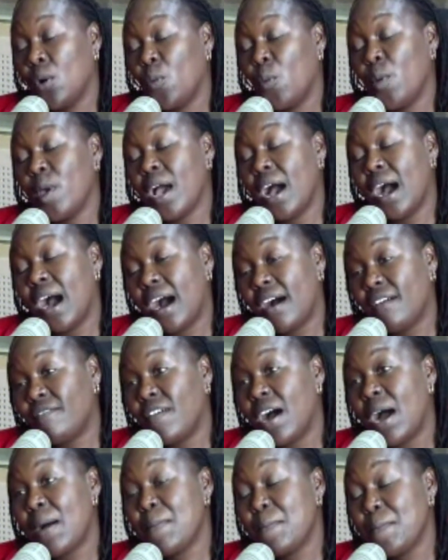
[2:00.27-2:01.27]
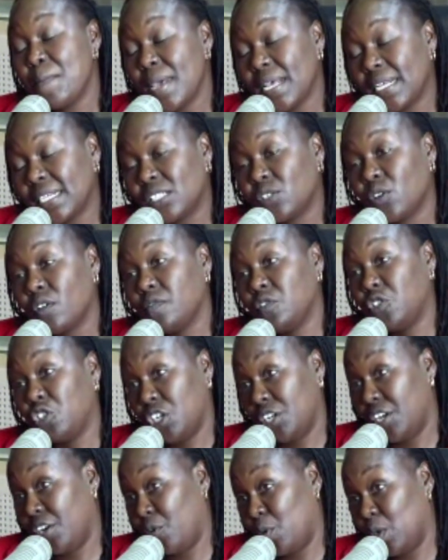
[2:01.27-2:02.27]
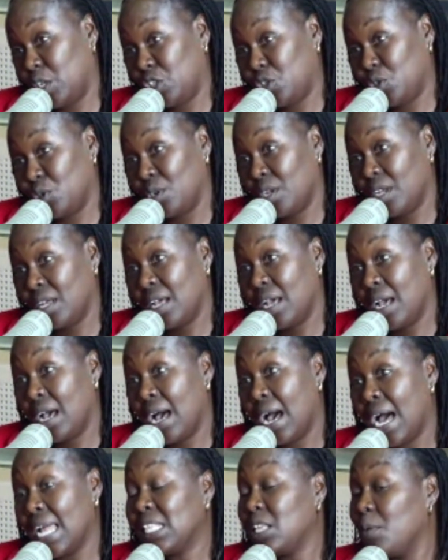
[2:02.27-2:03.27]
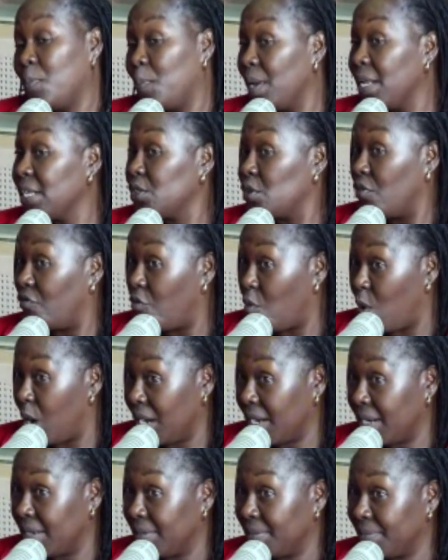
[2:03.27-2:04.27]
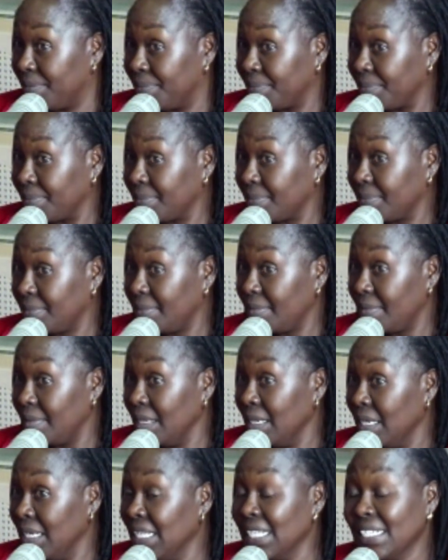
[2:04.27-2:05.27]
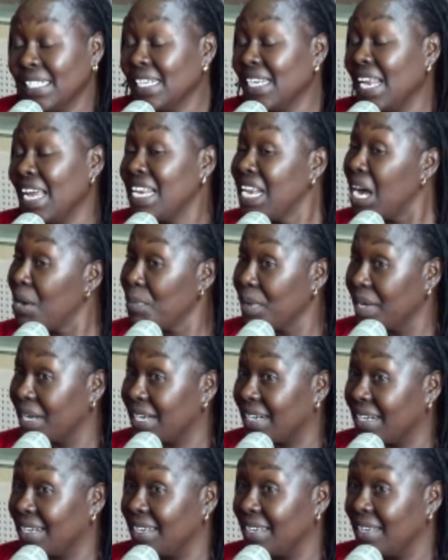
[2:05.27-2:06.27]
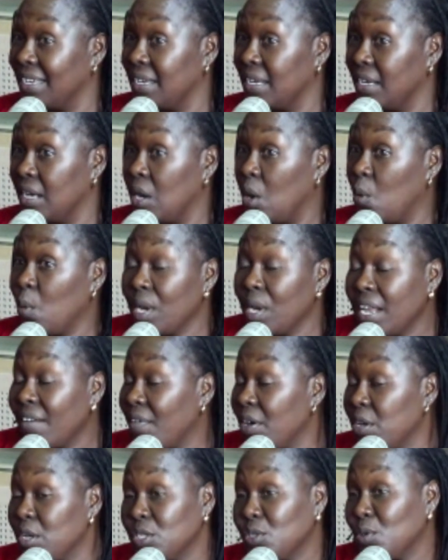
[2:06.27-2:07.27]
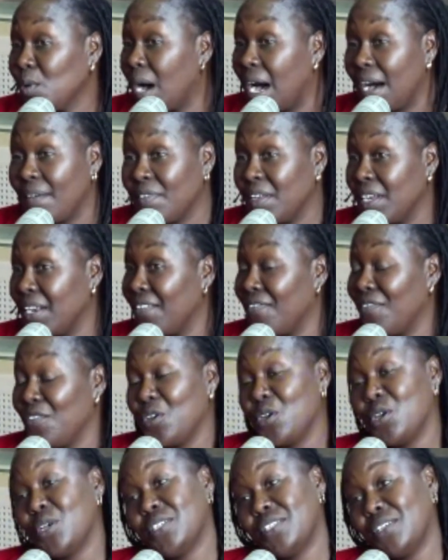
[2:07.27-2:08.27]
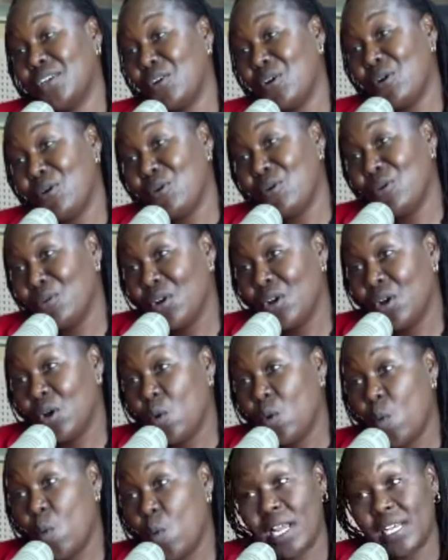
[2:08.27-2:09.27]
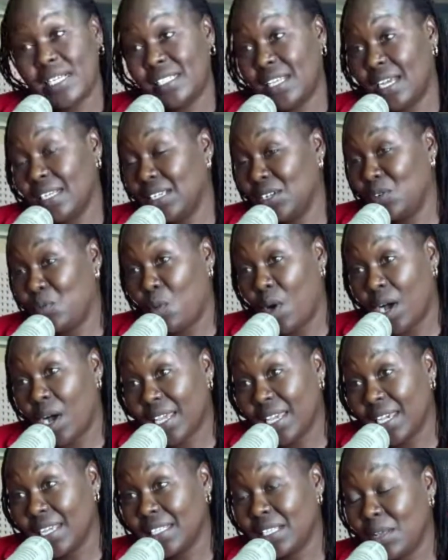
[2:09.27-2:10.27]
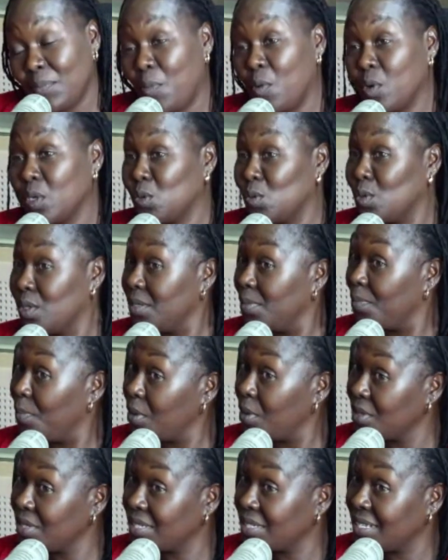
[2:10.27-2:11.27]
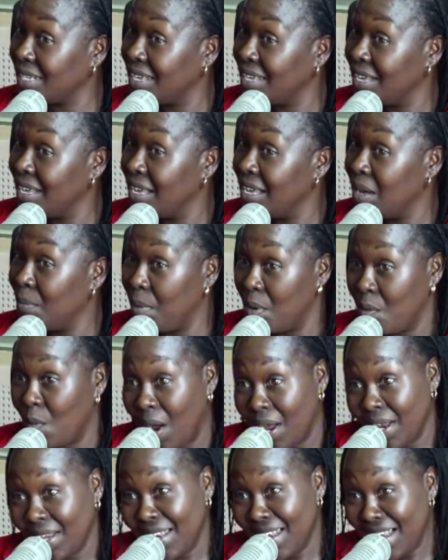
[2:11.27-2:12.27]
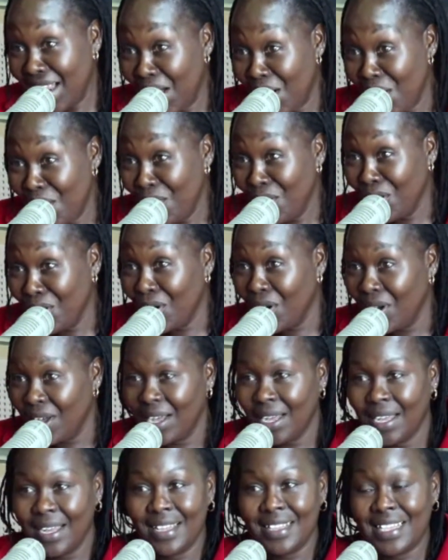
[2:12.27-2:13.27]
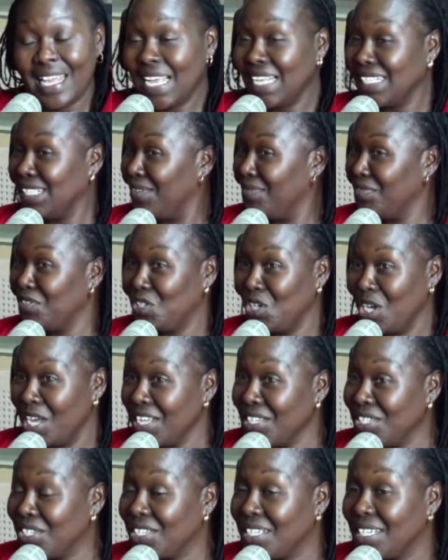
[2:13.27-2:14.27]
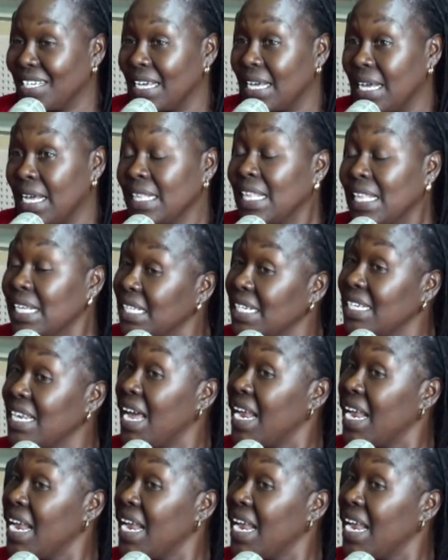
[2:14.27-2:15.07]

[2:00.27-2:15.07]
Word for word: we have a mix of generation at the place of work. Yes. That's a dynamic. We never used to have that a few years ago. When I started working, the boss was the boss. Yes. But right now, things have changed. That's mm. the